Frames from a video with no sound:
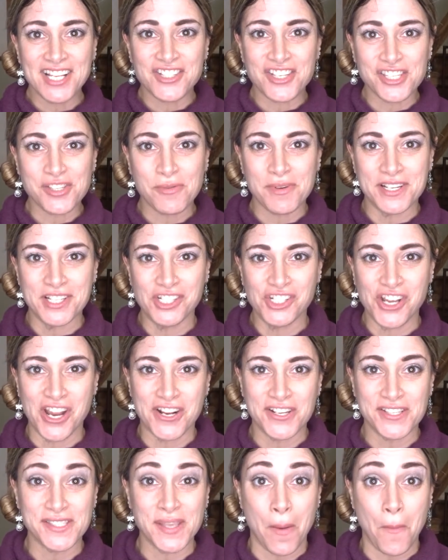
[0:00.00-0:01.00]
I just want to share
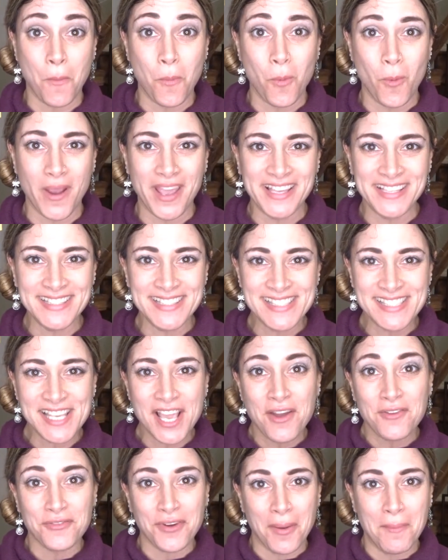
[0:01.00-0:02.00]
some wins
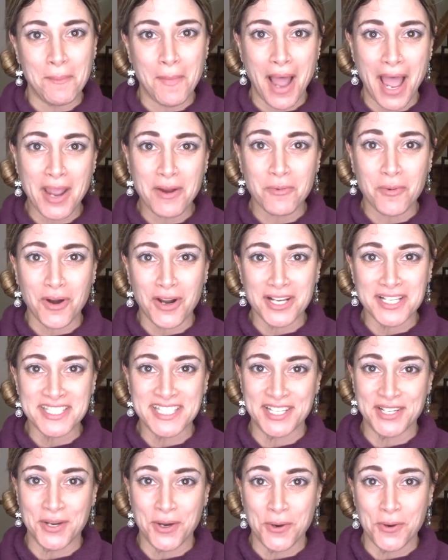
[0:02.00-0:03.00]
from my world
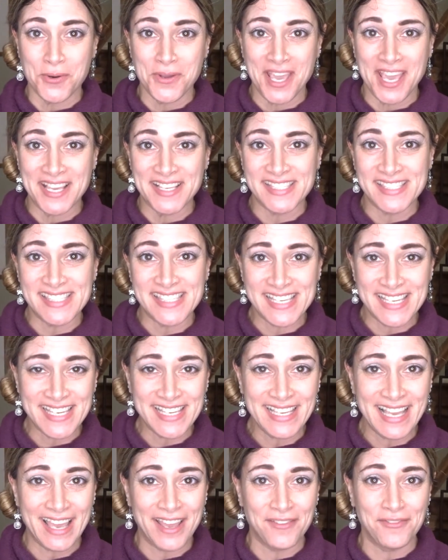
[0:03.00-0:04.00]
in
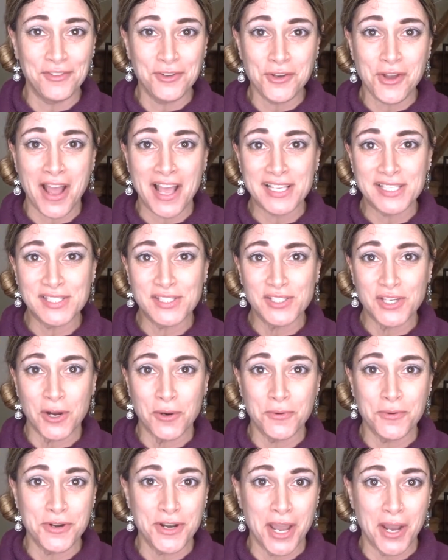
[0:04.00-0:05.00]
OKC. If you guys
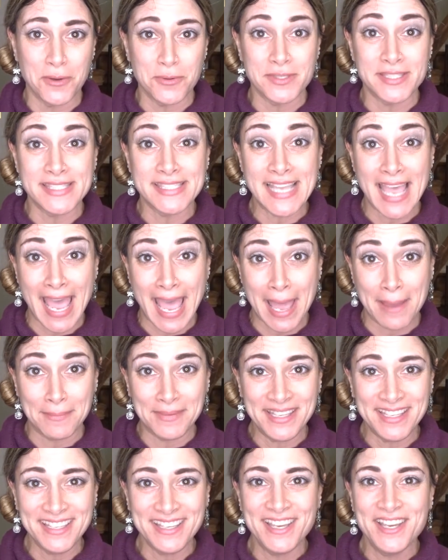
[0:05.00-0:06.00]
don't know
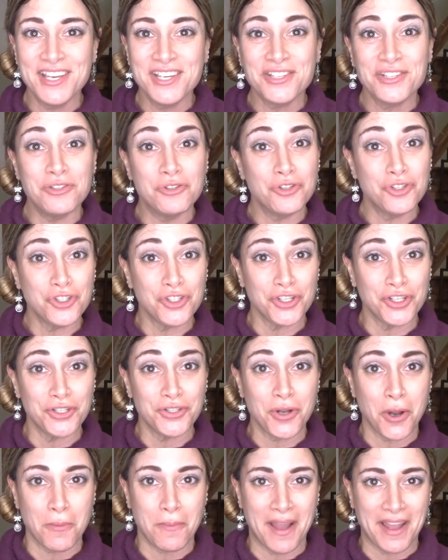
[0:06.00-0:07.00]
Tammy, you should
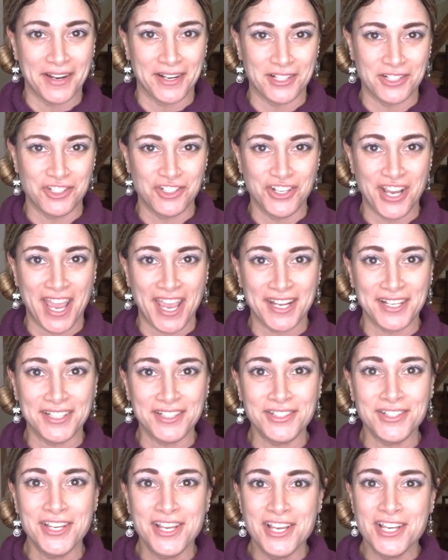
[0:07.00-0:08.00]
go by her
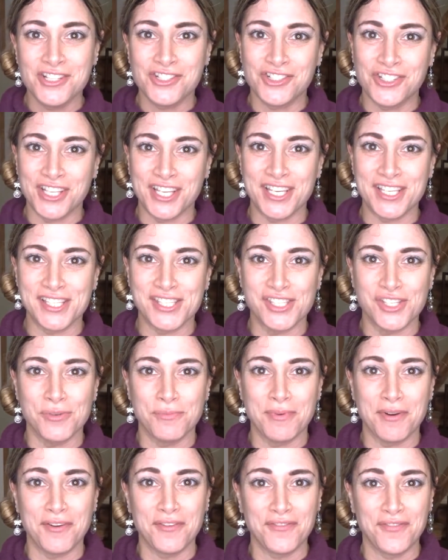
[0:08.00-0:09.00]
channel. She is
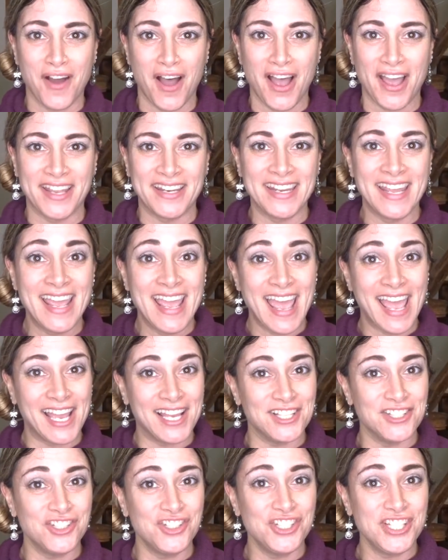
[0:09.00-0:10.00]
super fun
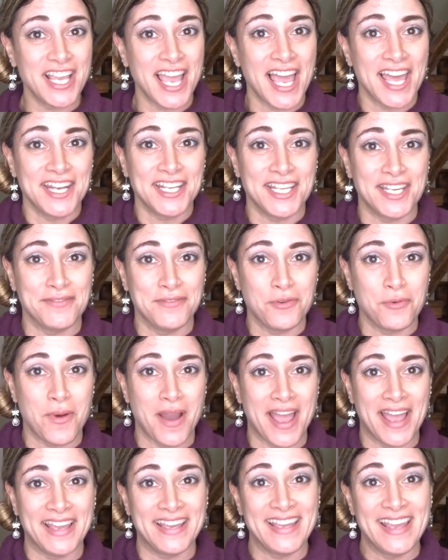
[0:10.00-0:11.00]
and she had a
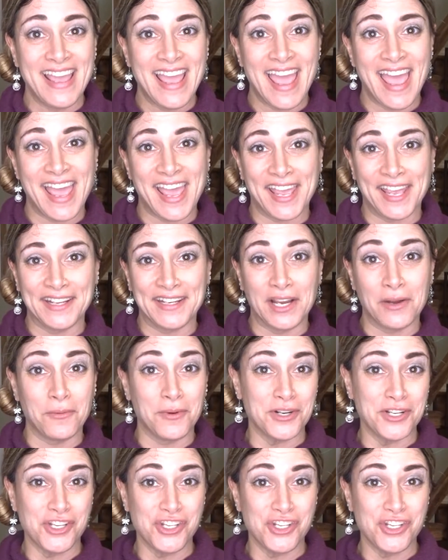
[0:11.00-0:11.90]
giveaway and I want to